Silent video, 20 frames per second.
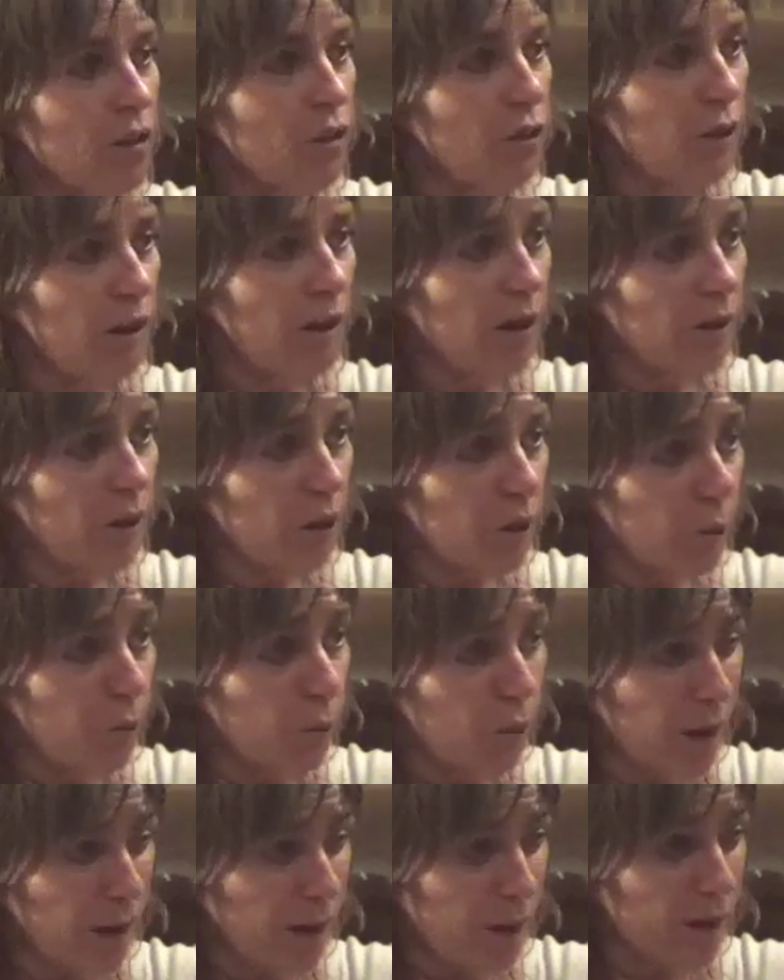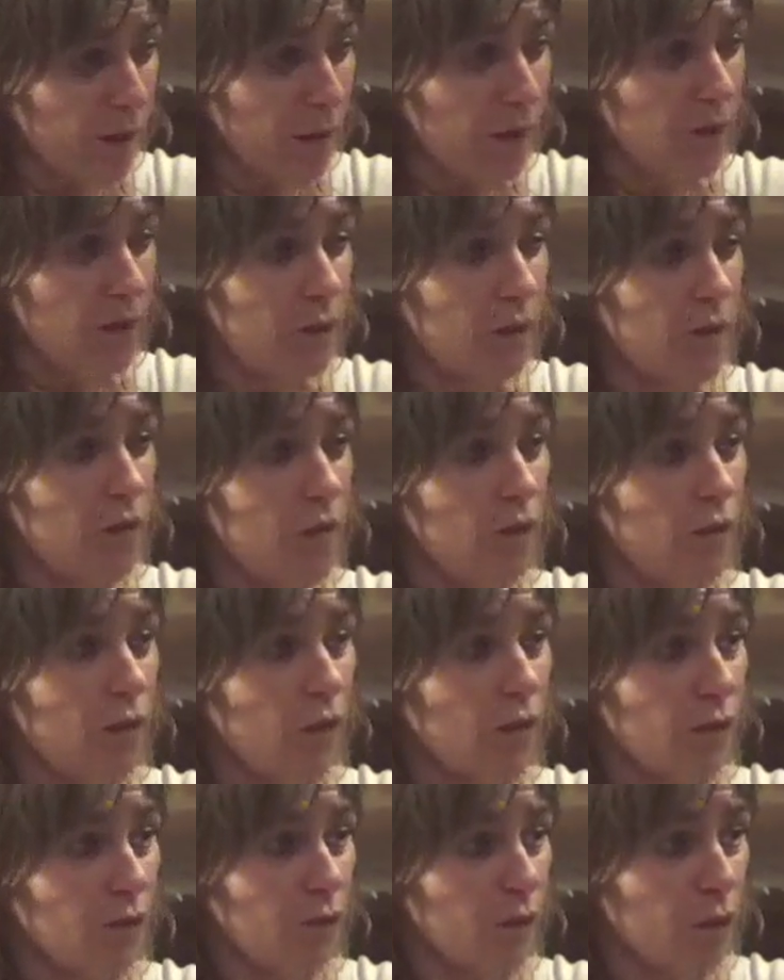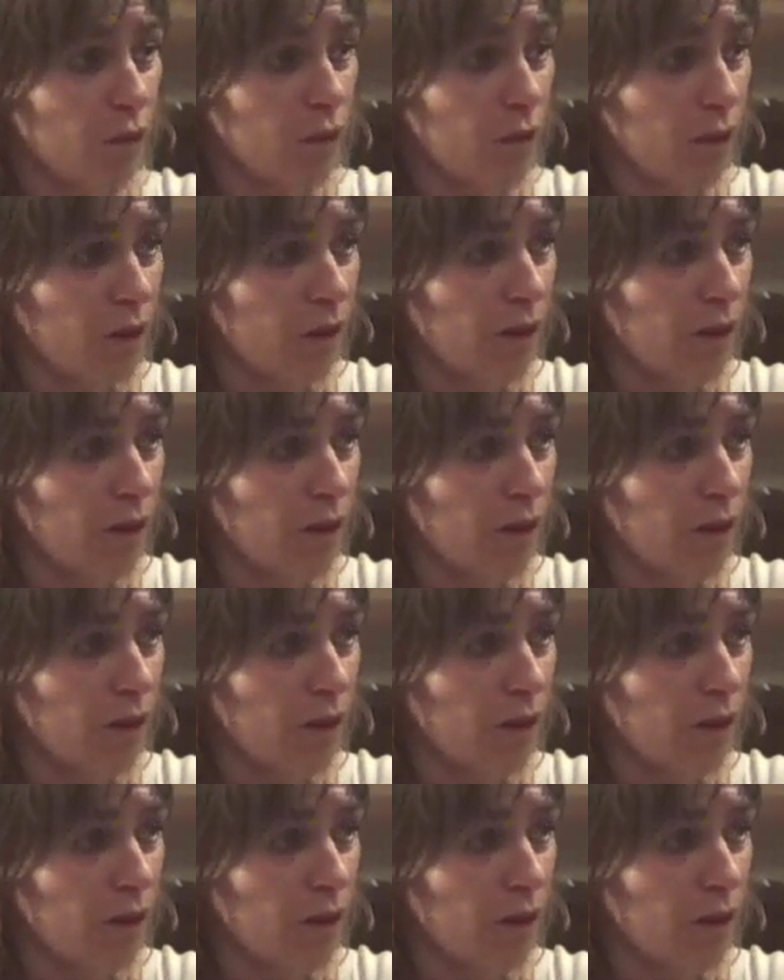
You are the one you long for.